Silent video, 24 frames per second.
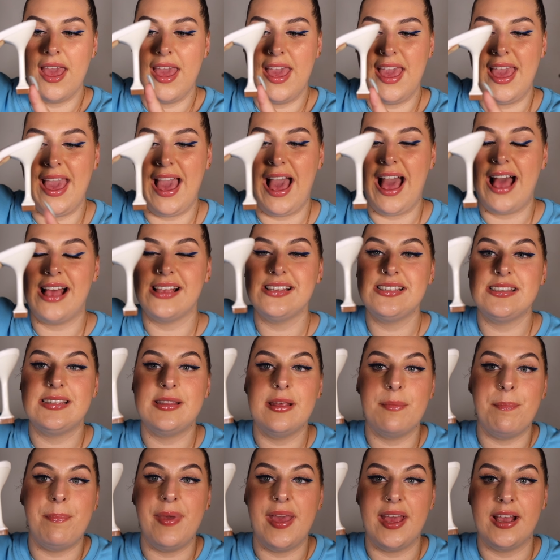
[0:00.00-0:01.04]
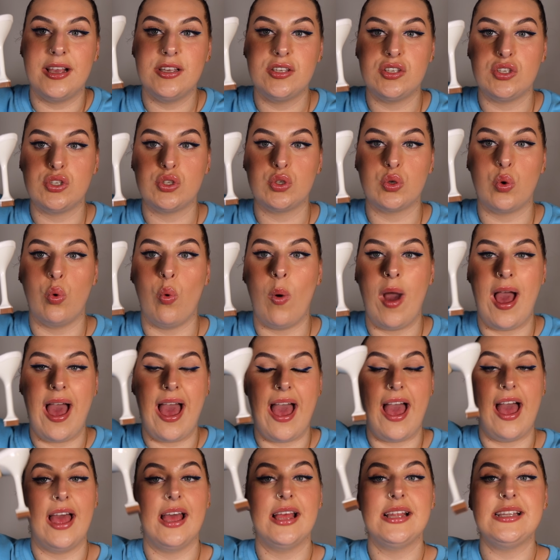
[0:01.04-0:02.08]
It has the big
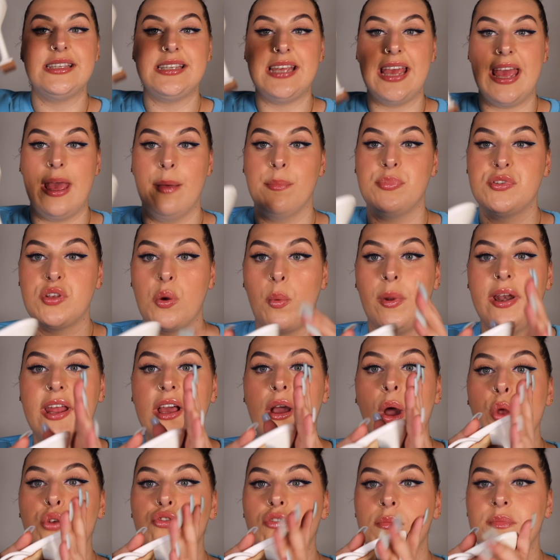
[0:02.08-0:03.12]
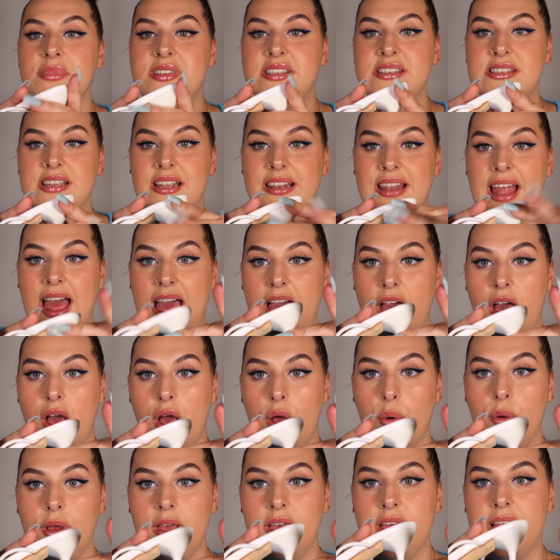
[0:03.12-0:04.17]
square tip. So when it goes from
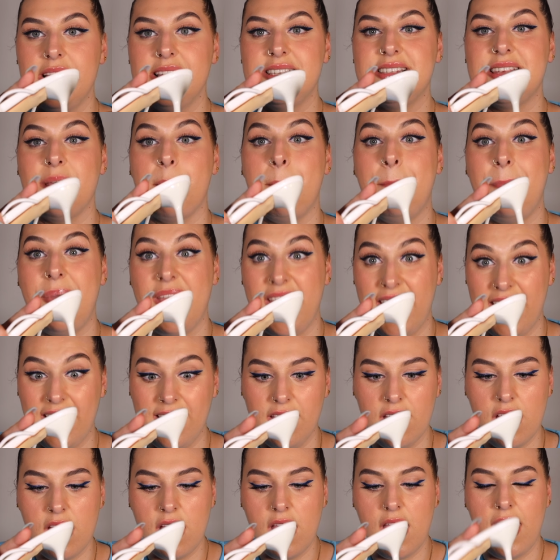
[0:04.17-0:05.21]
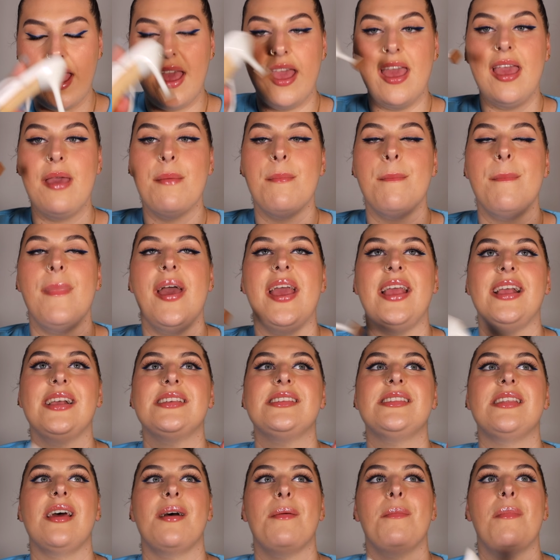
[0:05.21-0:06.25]
stiletto to big, it
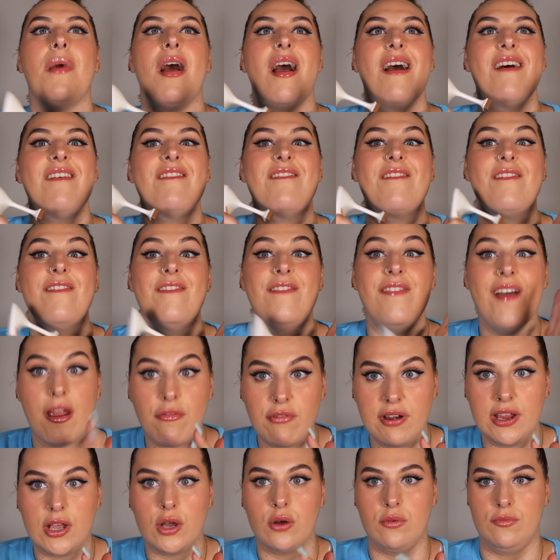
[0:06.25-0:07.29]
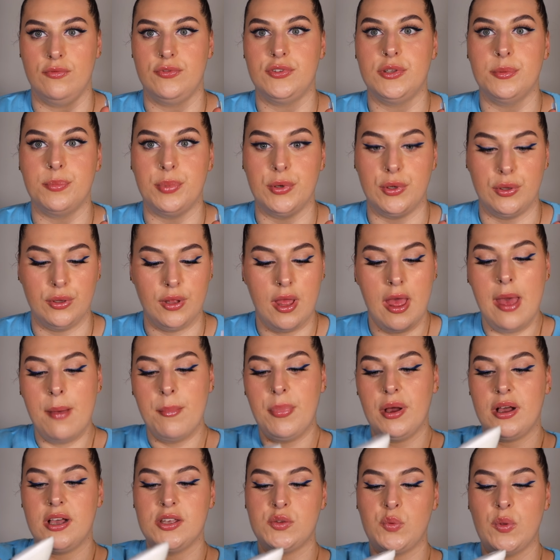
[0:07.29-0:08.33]
makes them very comfortable.
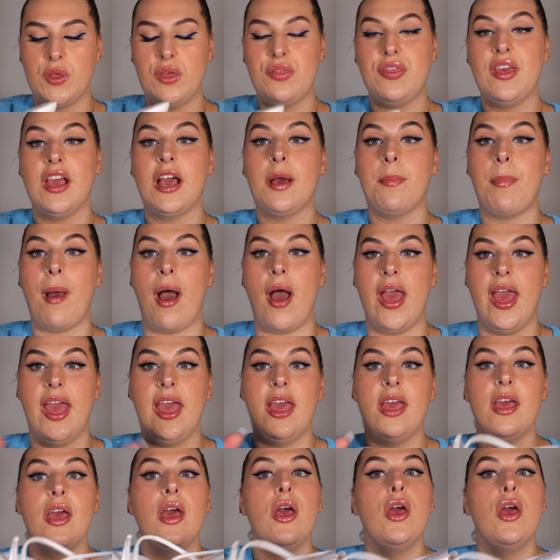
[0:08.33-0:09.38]
Because when you think about it,